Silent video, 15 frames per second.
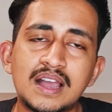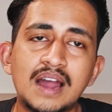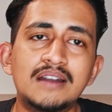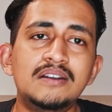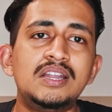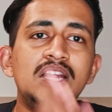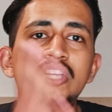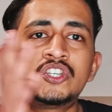
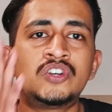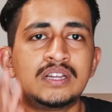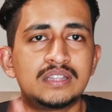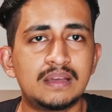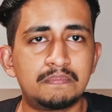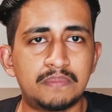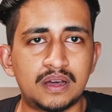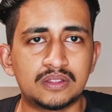condition in
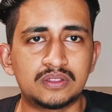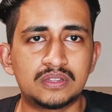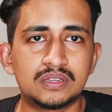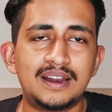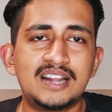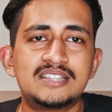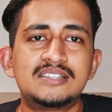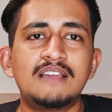the path.
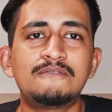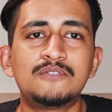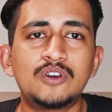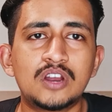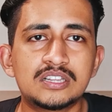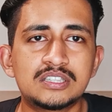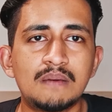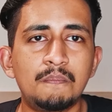Let's say if
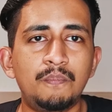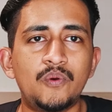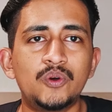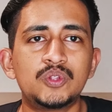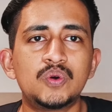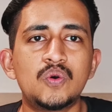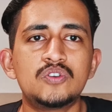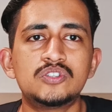there are some
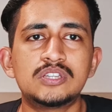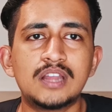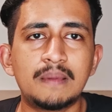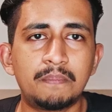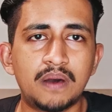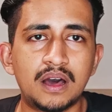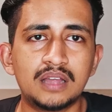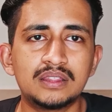potholes in a
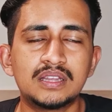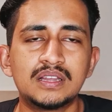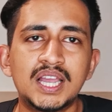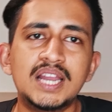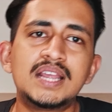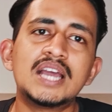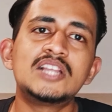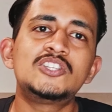path,
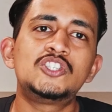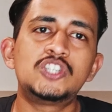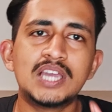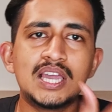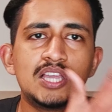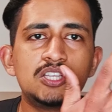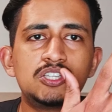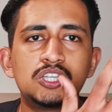it can
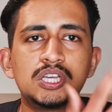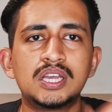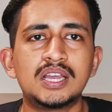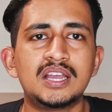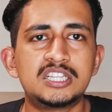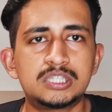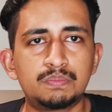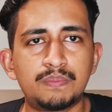change
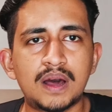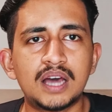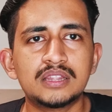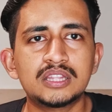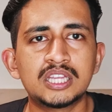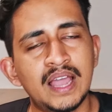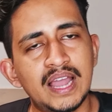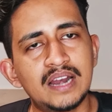its
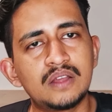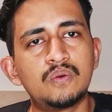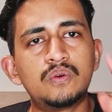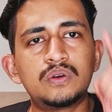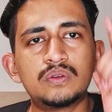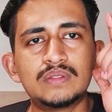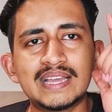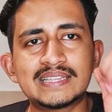path and
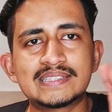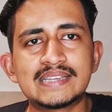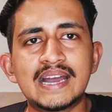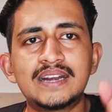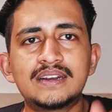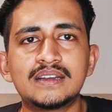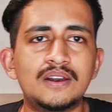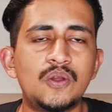go to the
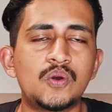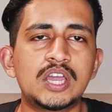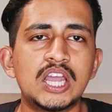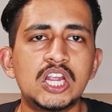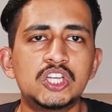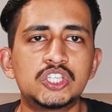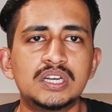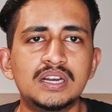exact
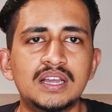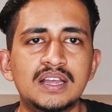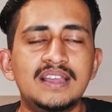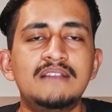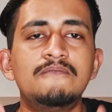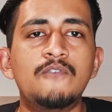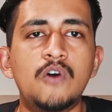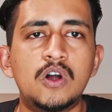location
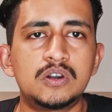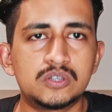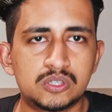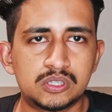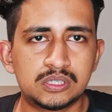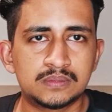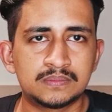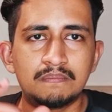it
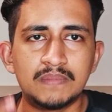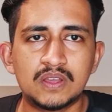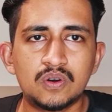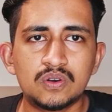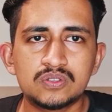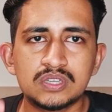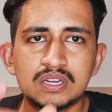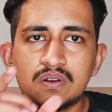wants.
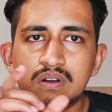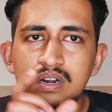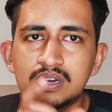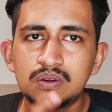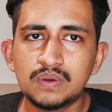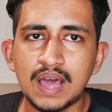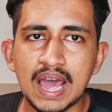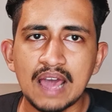Because in order
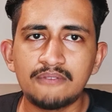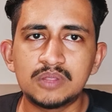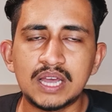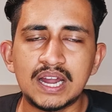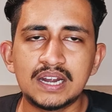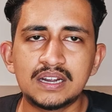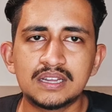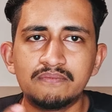to have
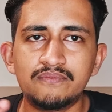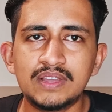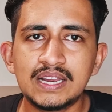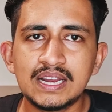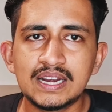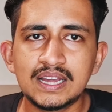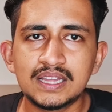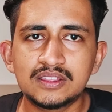that, we
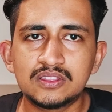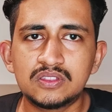need a